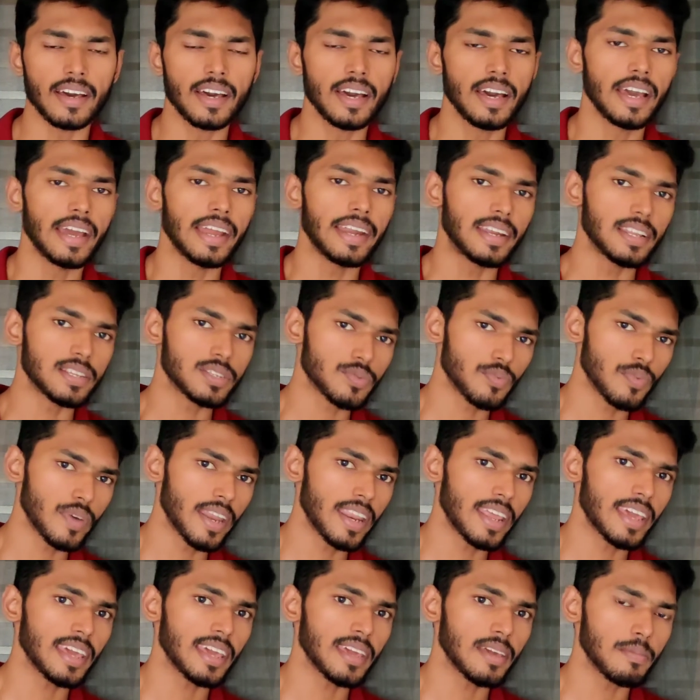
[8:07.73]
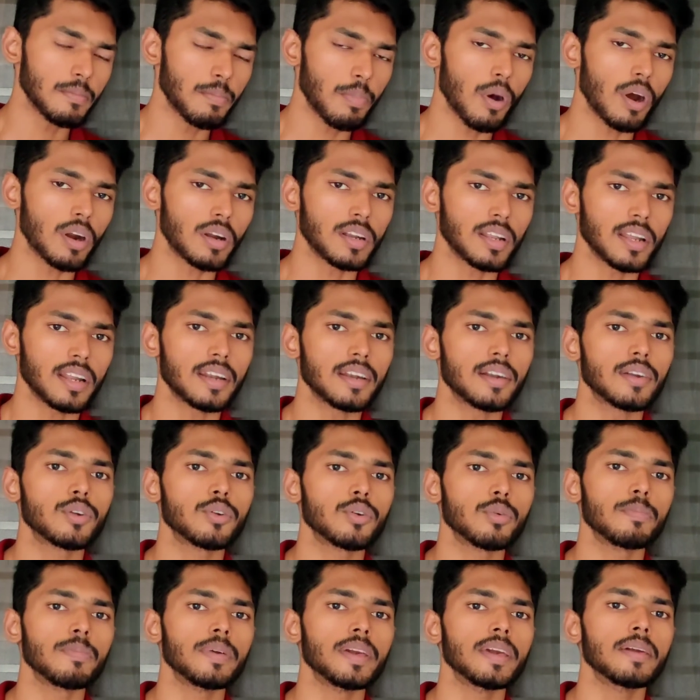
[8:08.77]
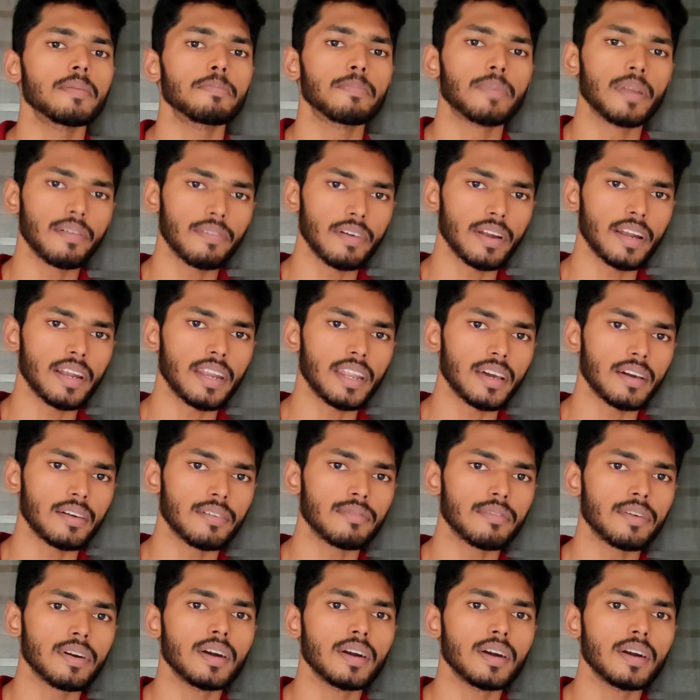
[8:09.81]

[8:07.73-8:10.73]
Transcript: it is very important to be preventive